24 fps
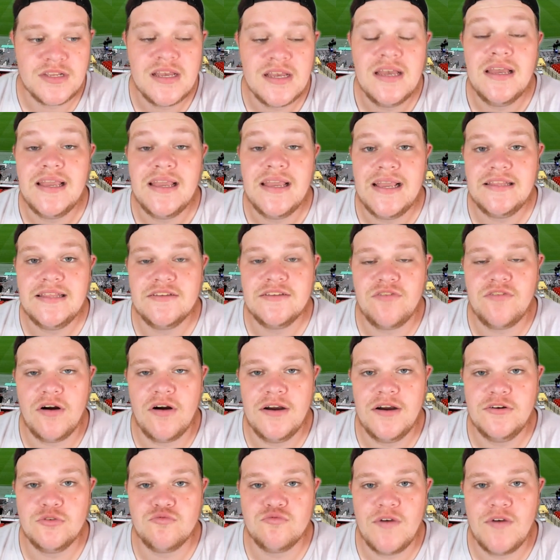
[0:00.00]
In the
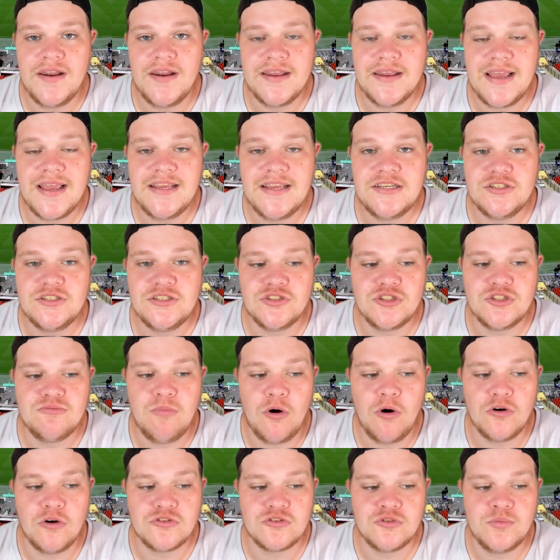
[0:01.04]
final relegation
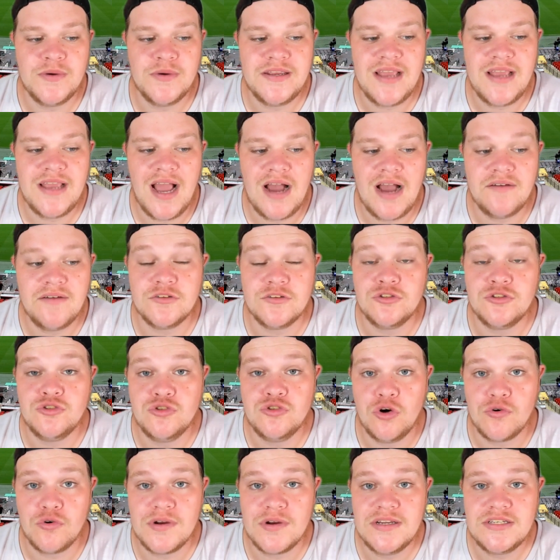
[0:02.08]
spot, we have
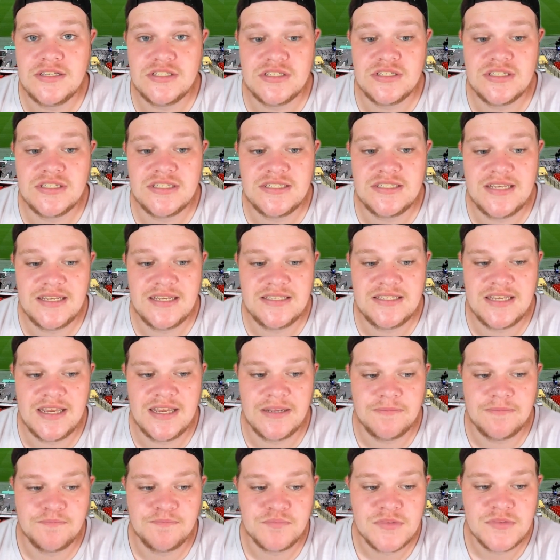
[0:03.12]
Norwich
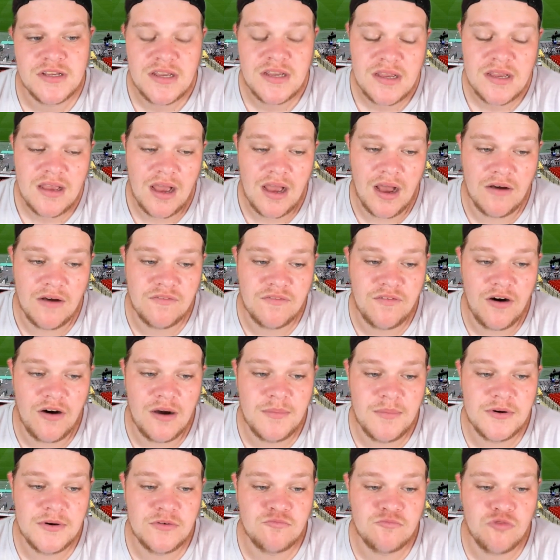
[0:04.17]
City.
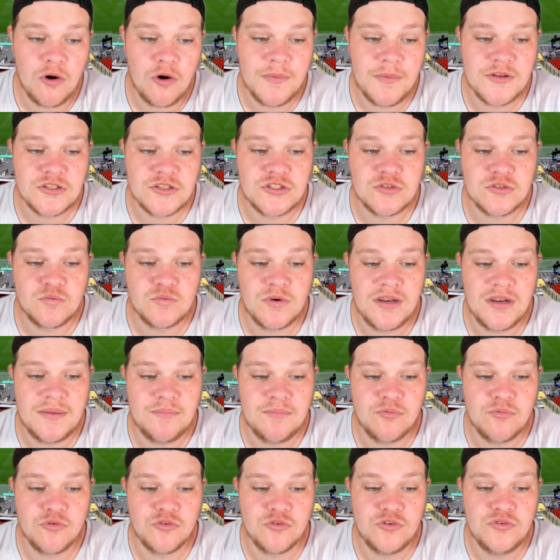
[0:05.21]
Farman and Roberts will
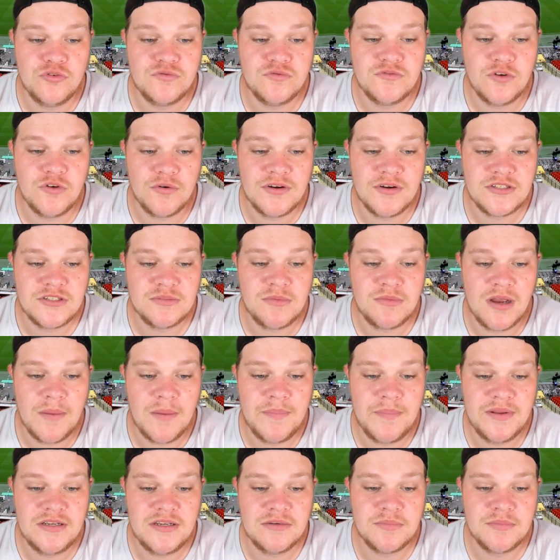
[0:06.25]
improve Norwich in my
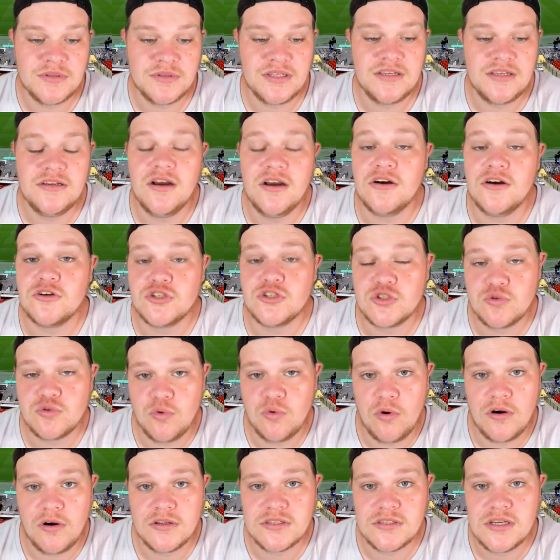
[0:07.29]
opinion, but the young
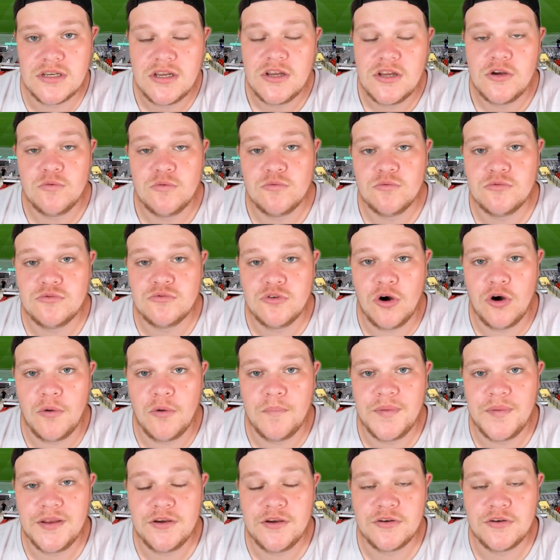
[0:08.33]
squad will not
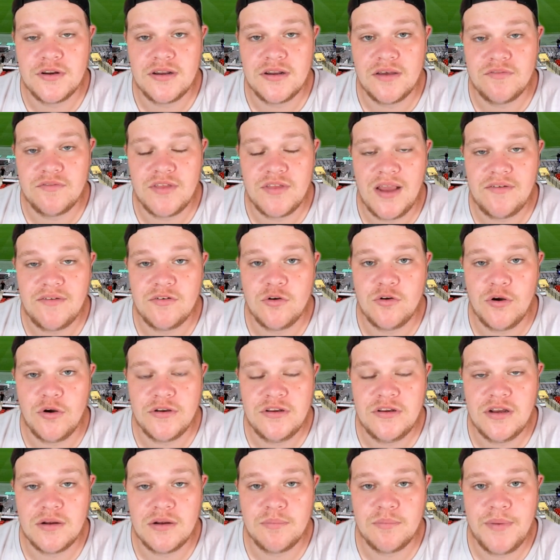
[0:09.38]
be good enough. They have a lot of
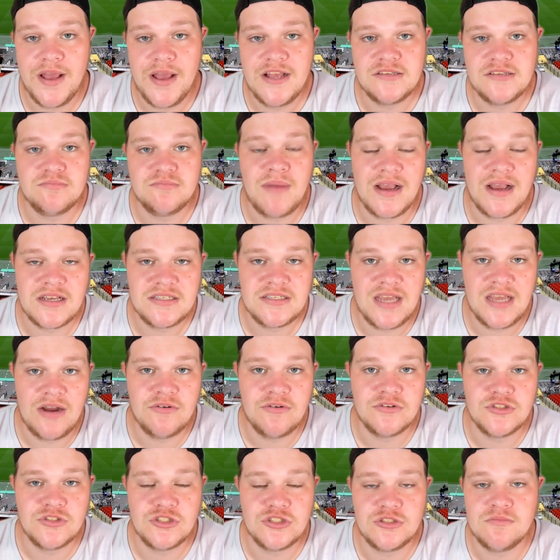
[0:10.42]
young players: Max
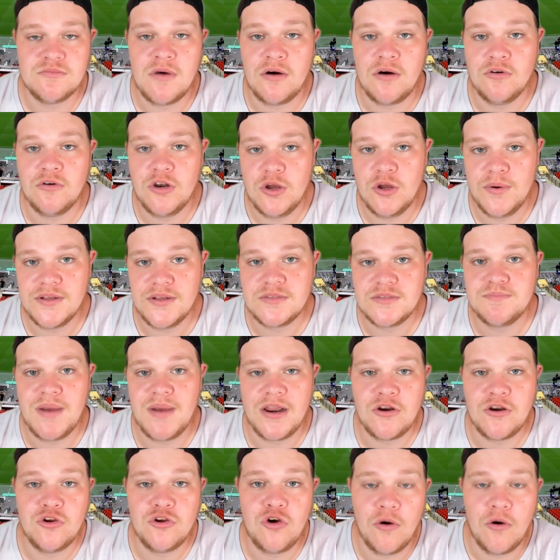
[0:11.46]
Aarons, Jamal Lewis,
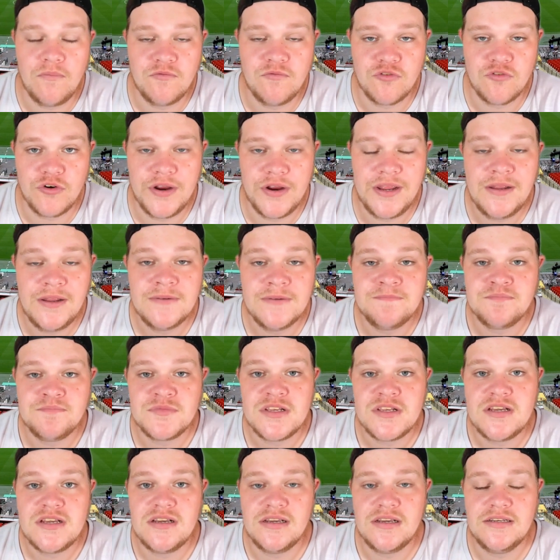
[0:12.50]
Ben Godfrey
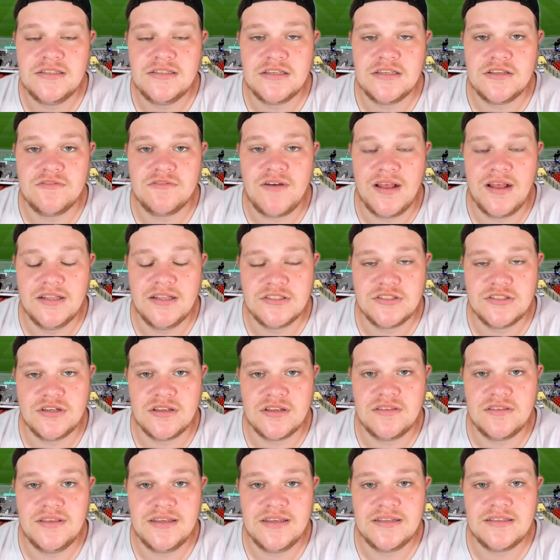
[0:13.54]
in the defence, and I
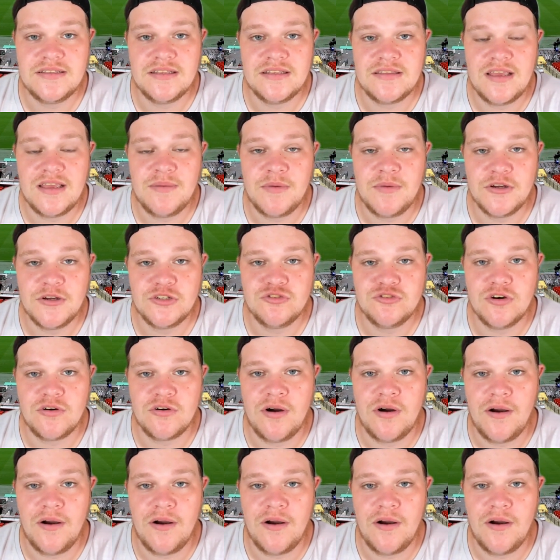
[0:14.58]
think that they might struggle.